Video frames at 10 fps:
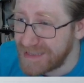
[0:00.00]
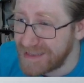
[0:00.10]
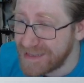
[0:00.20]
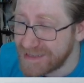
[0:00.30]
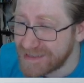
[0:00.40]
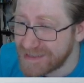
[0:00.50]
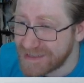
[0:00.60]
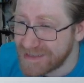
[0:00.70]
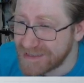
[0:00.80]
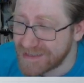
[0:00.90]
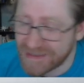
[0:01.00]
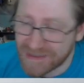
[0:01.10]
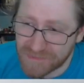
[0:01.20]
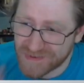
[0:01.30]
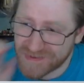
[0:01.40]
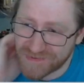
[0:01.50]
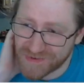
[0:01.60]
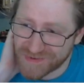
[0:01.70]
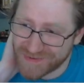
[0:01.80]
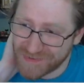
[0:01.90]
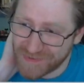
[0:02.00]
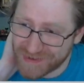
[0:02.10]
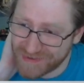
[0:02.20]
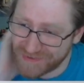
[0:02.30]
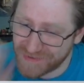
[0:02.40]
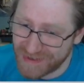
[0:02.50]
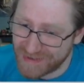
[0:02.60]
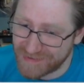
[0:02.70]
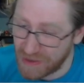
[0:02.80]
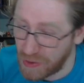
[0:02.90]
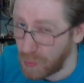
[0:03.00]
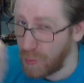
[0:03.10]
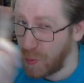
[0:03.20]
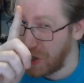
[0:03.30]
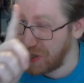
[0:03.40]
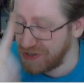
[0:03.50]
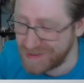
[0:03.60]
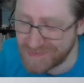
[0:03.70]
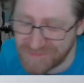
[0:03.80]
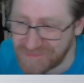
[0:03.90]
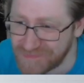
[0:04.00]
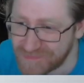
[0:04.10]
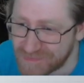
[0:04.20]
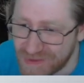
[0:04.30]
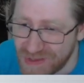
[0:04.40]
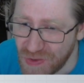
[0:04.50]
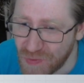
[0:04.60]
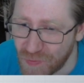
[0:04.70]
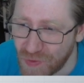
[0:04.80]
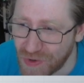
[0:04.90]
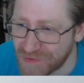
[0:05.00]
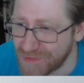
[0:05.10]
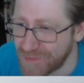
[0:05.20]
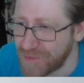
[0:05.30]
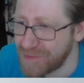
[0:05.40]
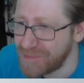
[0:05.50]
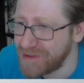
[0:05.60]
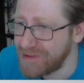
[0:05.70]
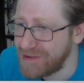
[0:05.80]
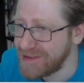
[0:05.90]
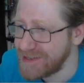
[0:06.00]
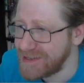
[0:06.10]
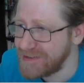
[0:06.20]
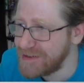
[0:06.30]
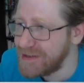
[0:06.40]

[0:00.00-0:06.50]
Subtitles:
this is the monstrosity we need to get one windmill a second.